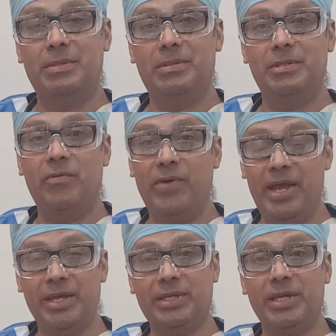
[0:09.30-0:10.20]
The
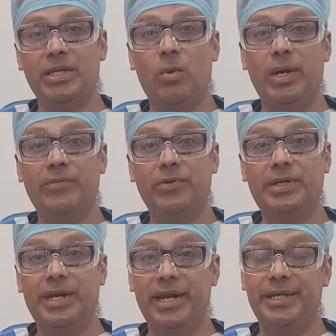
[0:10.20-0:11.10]
face is a wonderful
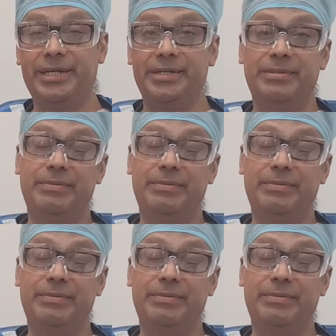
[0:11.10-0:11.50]
creation.